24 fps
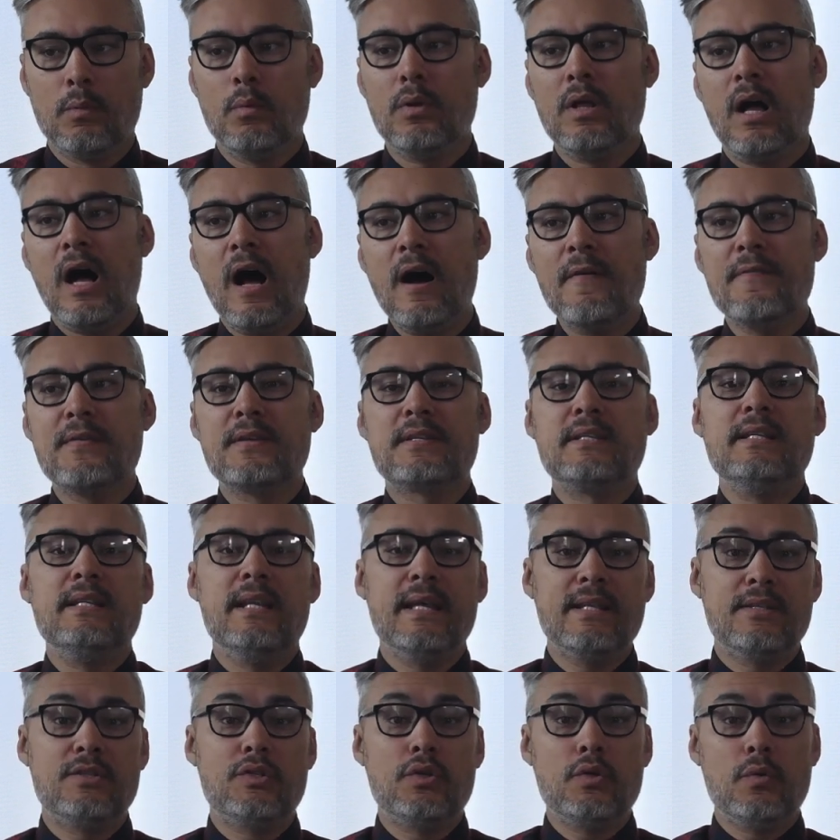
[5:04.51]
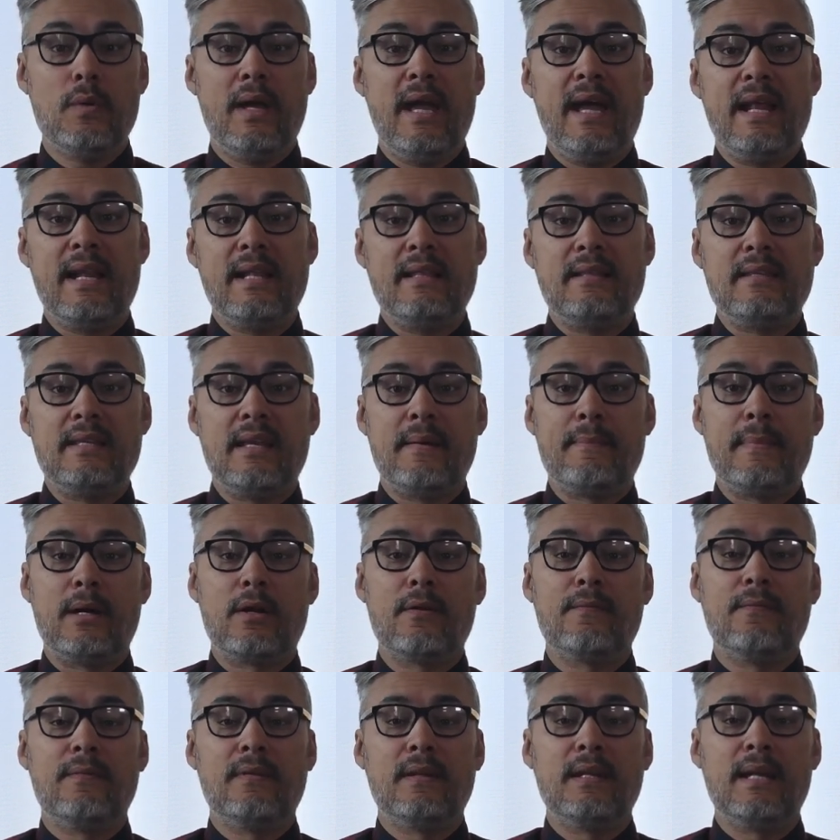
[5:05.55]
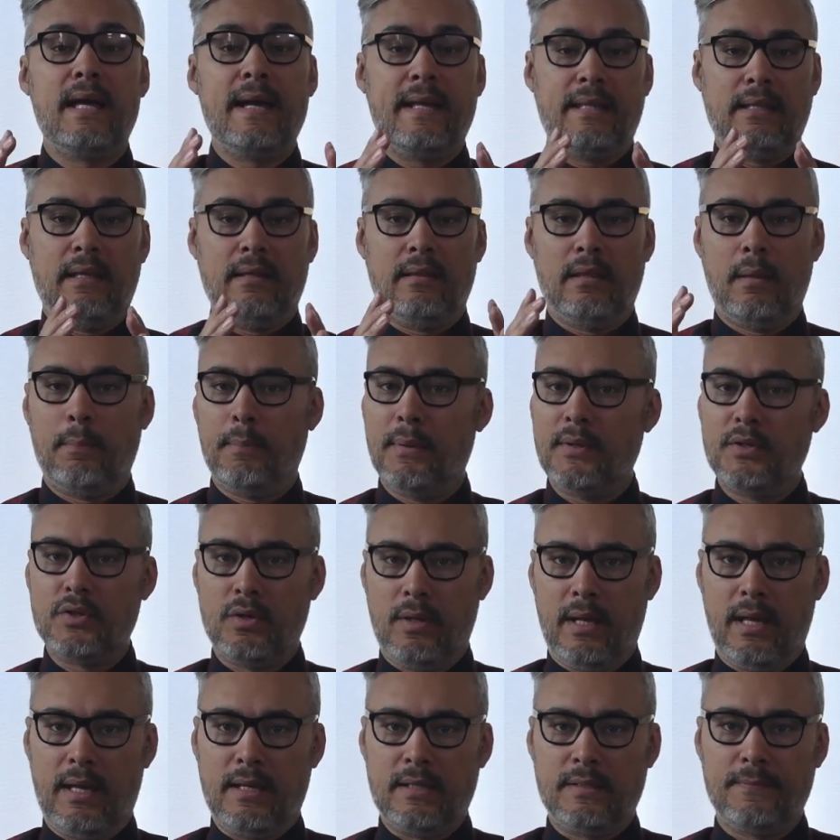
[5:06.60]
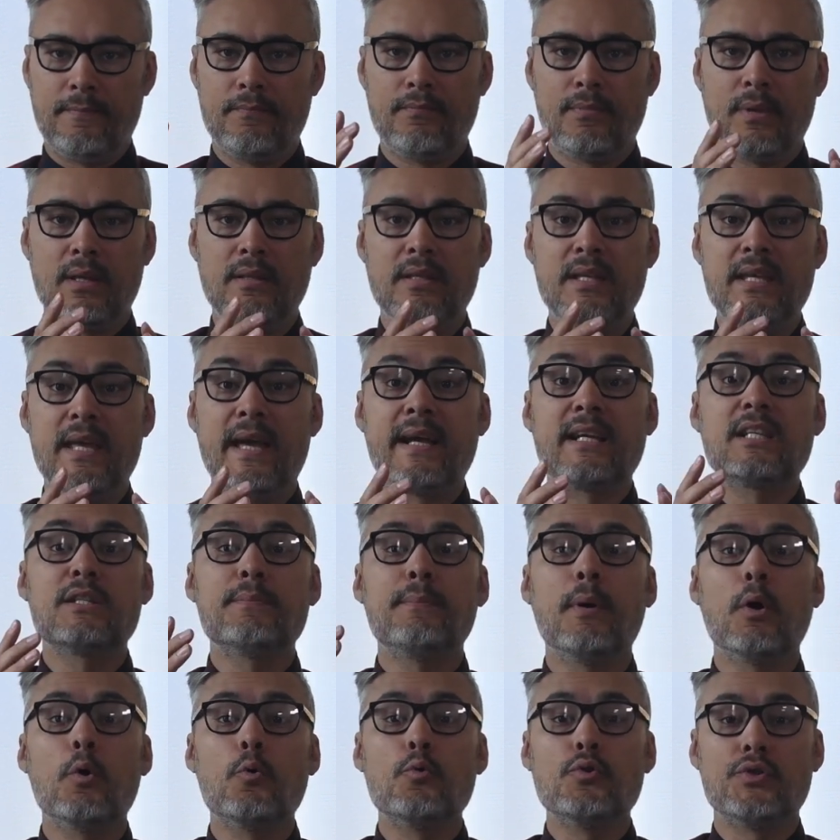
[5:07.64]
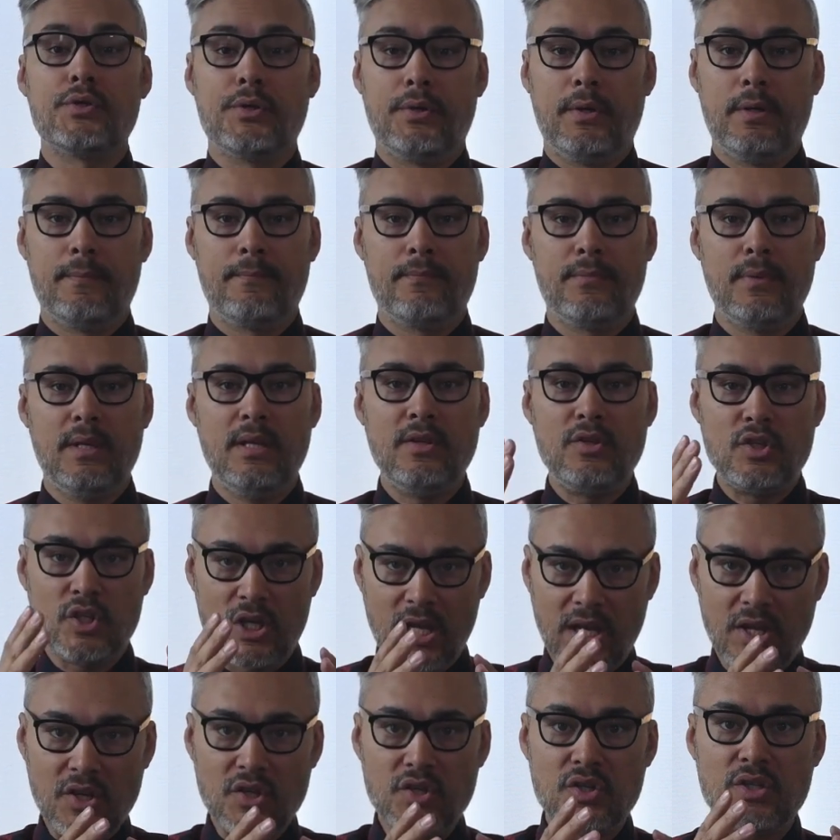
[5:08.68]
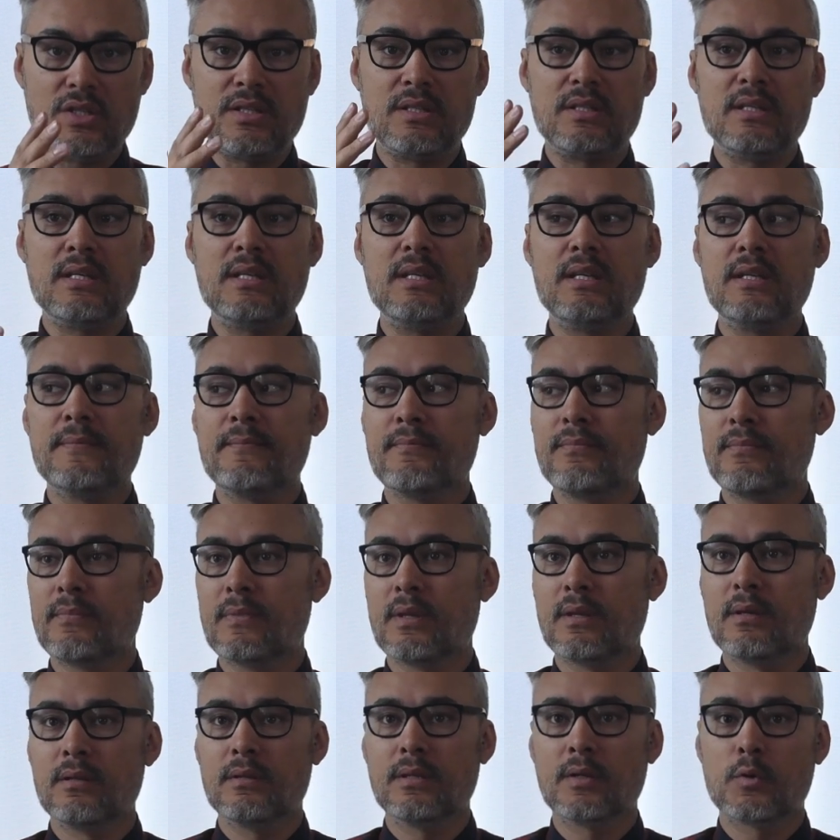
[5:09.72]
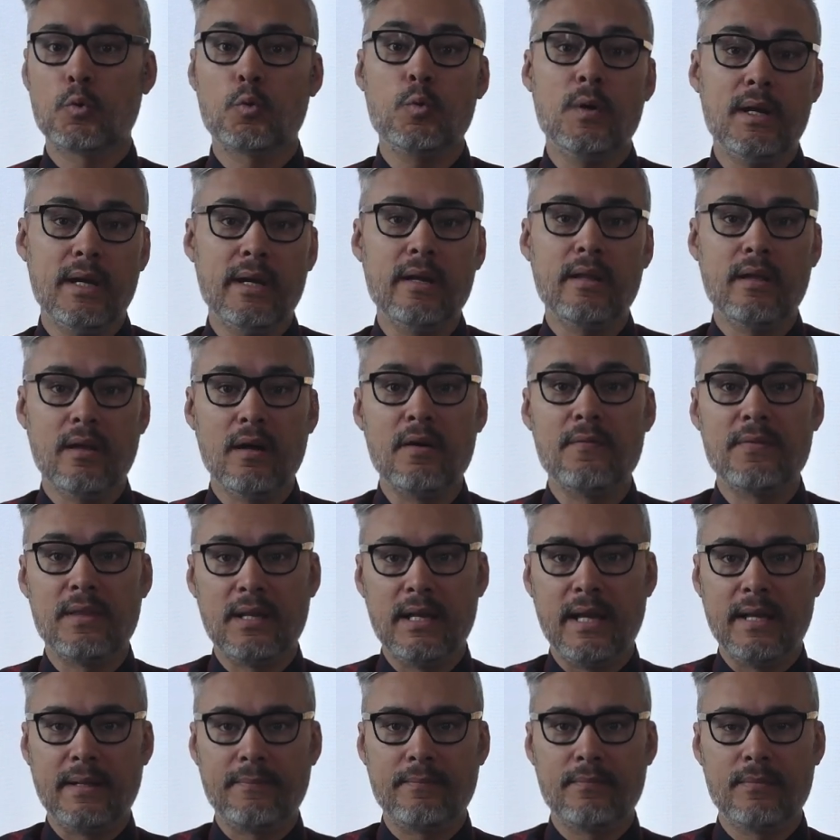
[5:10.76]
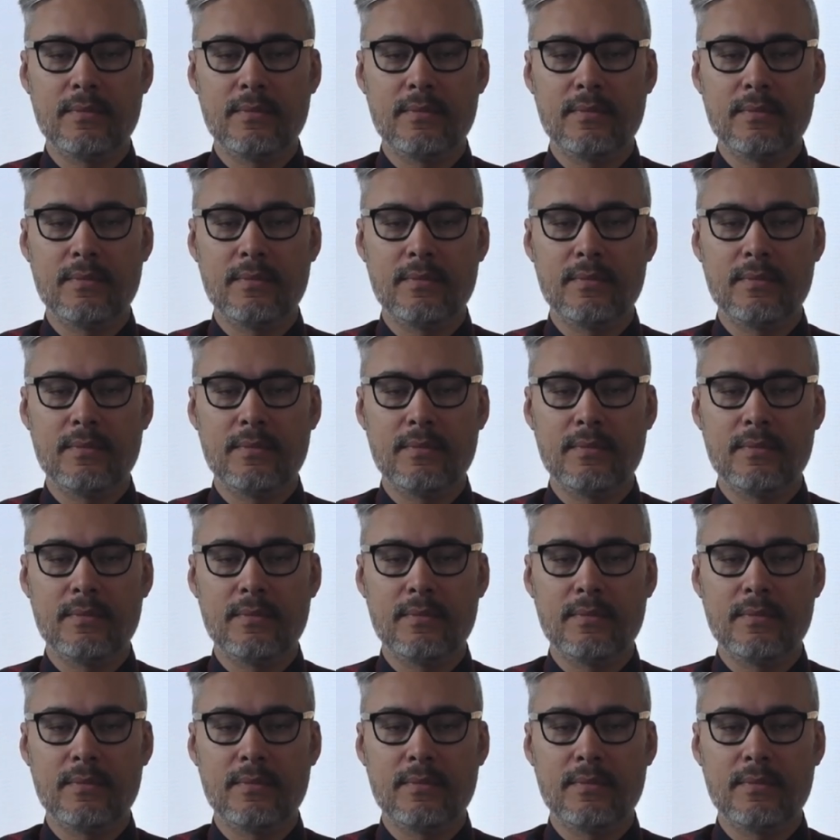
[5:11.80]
well, obviously lets you edit the amount of light the picture has. The exposure, it changes the quality of the light,